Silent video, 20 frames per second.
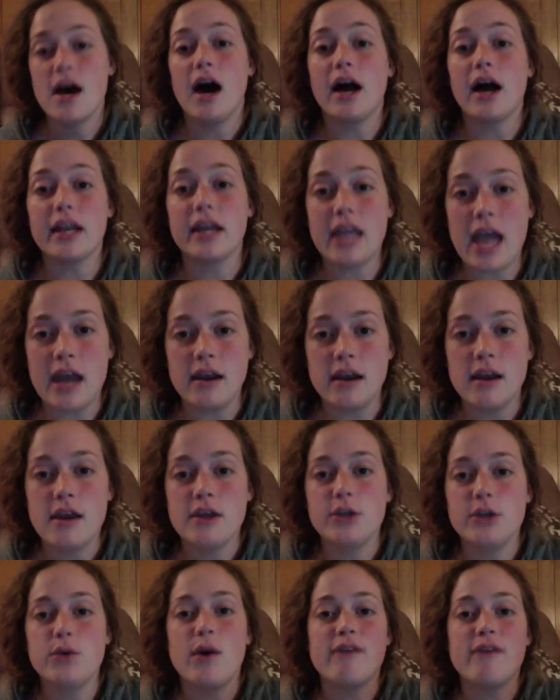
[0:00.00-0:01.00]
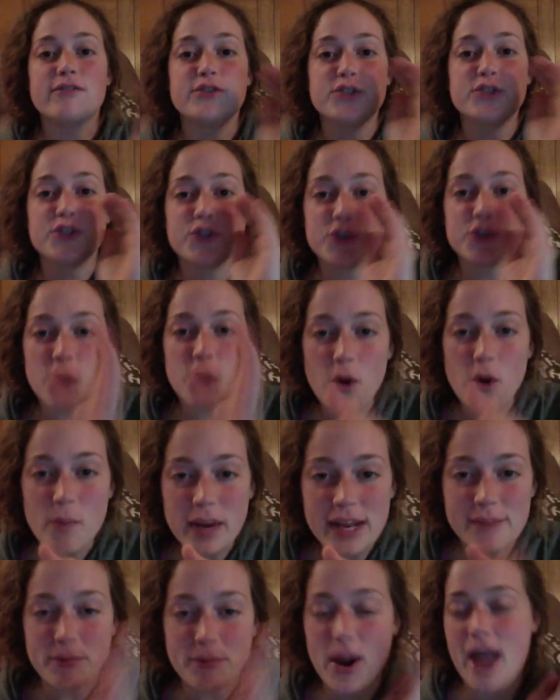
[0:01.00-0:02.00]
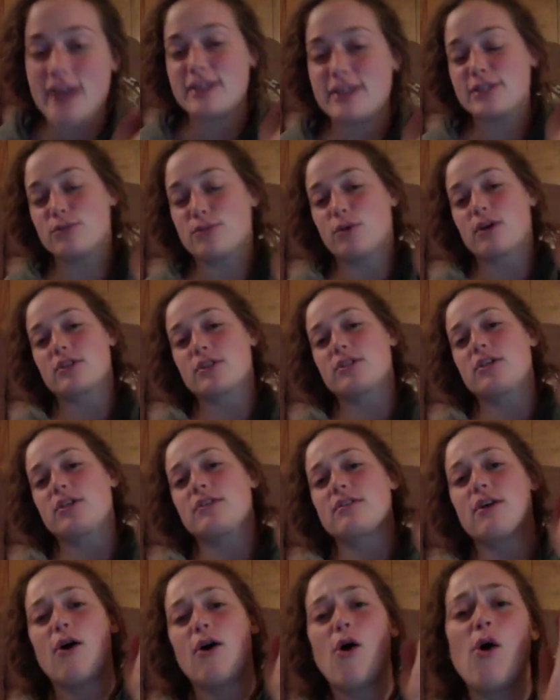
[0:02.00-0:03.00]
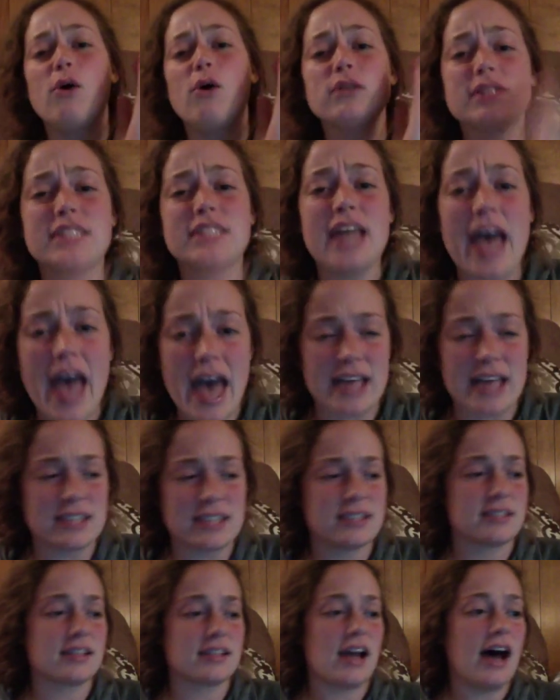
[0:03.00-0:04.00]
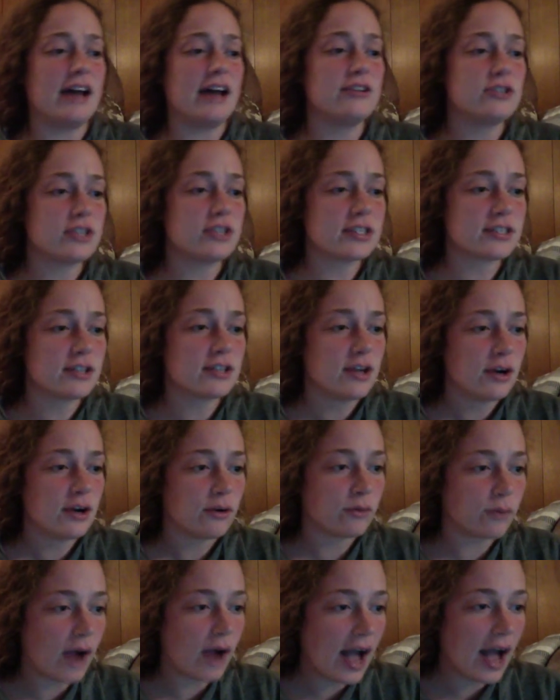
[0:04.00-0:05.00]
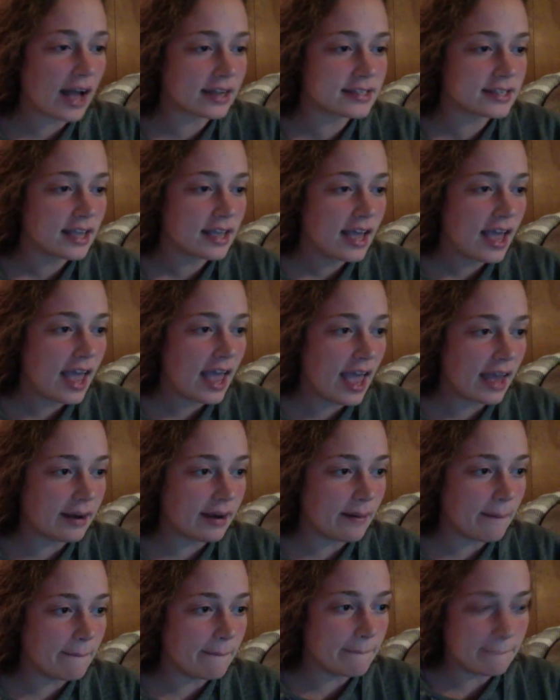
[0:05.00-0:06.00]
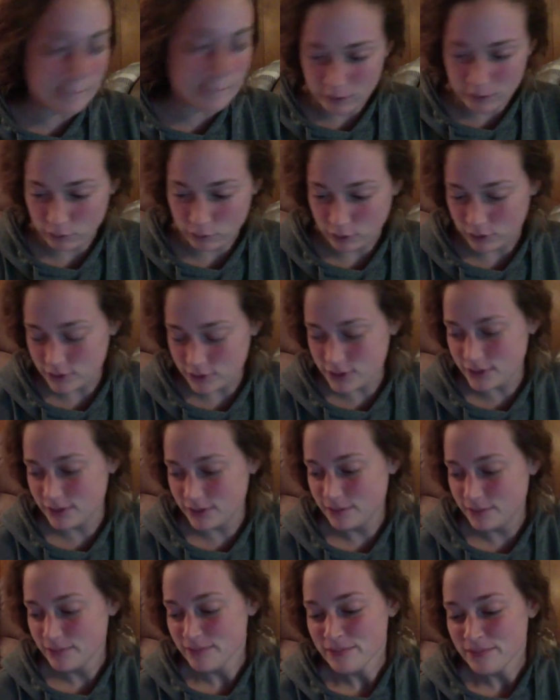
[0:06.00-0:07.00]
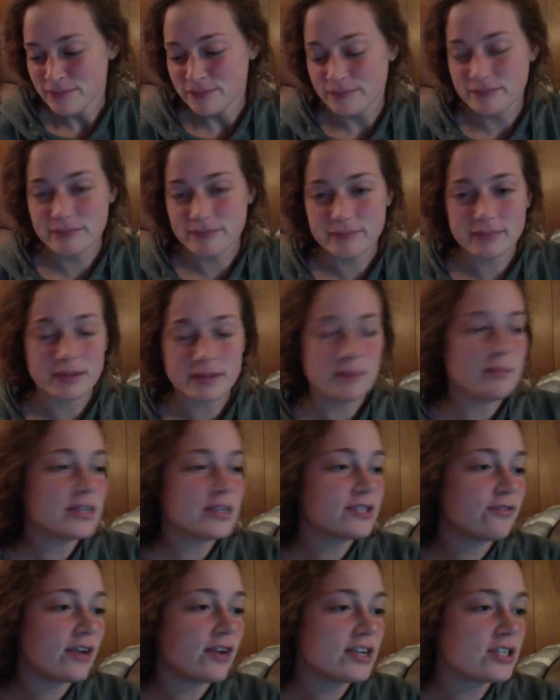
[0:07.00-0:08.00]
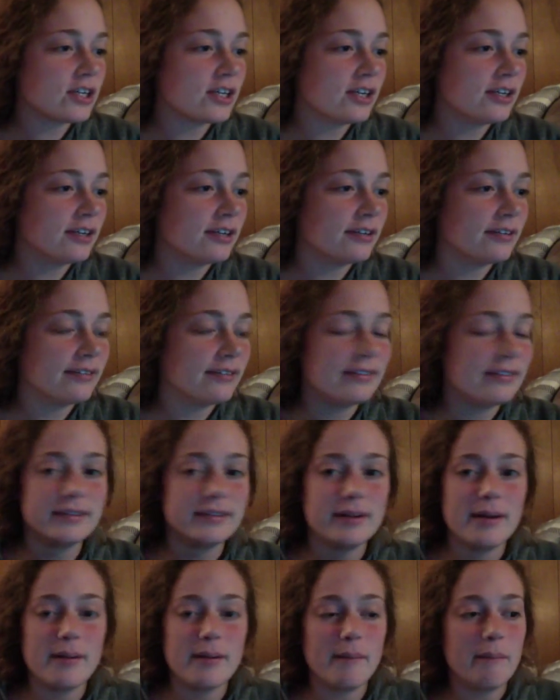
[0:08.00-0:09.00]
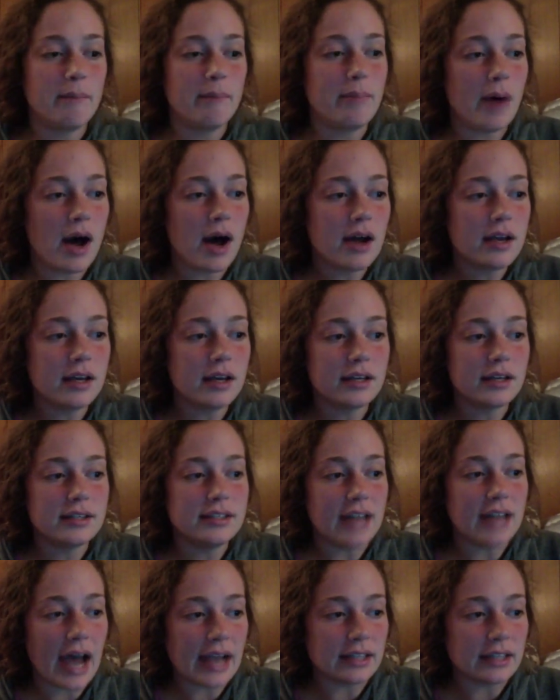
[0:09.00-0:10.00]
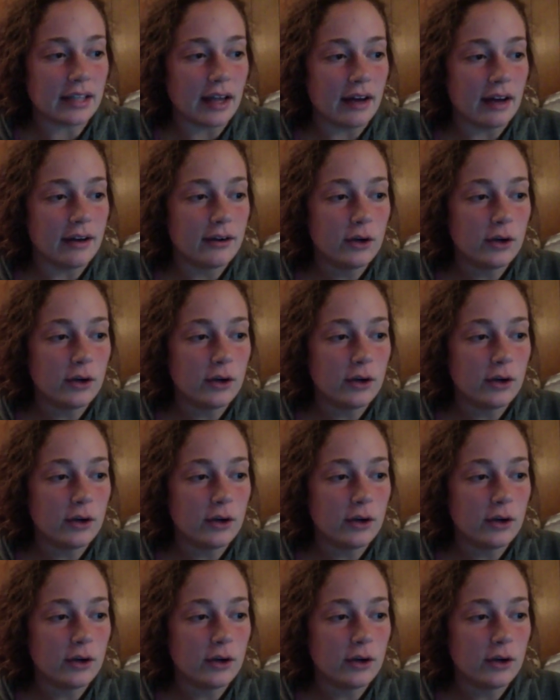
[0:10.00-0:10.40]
Again, you have so many practice worksheets, a whole test on just rocks and minerals. Miss Fraser, bug Nyla.